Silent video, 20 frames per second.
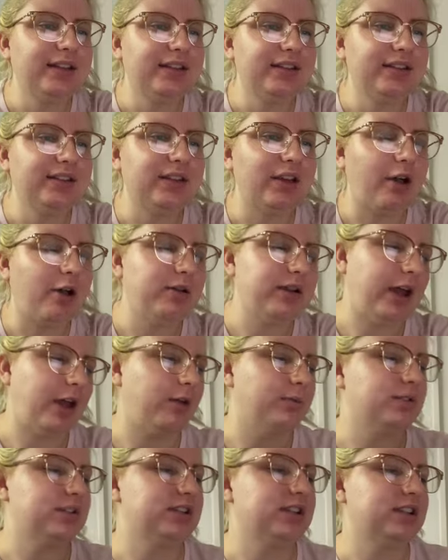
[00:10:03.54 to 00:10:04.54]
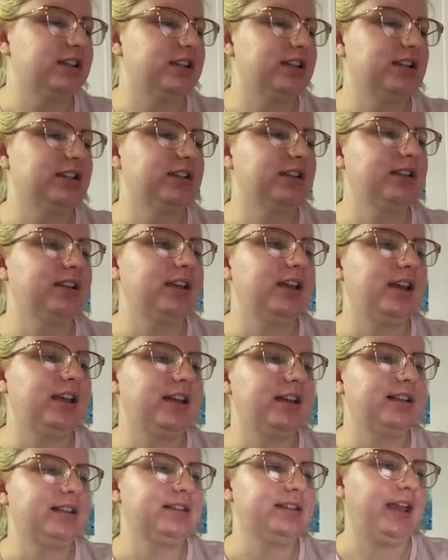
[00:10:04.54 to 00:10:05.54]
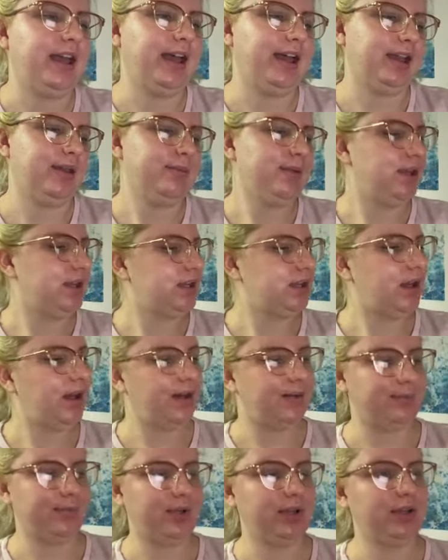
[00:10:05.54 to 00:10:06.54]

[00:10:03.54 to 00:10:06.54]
so now I'm just gonna type it up,